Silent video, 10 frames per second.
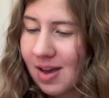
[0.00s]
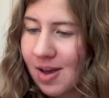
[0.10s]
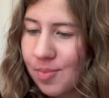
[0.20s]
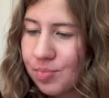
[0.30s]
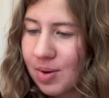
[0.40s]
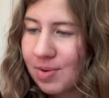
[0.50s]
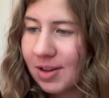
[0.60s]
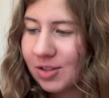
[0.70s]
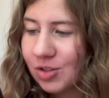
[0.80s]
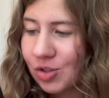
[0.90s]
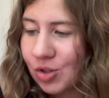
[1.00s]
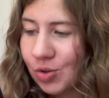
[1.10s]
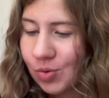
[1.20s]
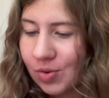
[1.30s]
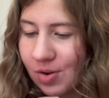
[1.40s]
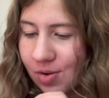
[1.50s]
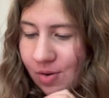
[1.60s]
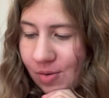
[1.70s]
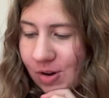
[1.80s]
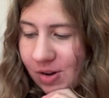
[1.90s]
Maybe It's
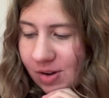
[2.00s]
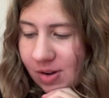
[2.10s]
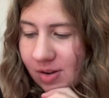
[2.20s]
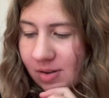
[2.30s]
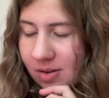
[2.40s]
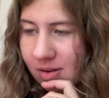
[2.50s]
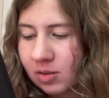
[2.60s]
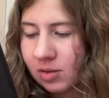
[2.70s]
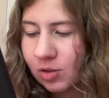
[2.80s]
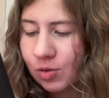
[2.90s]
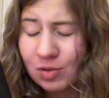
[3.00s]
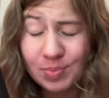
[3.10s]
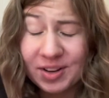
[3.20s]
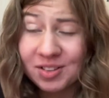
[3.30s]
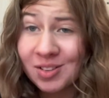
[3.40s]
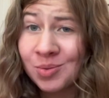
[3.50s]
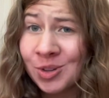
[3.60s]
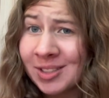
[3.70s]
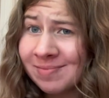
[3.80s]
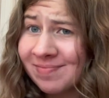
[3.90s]
True. Two is Better Than One?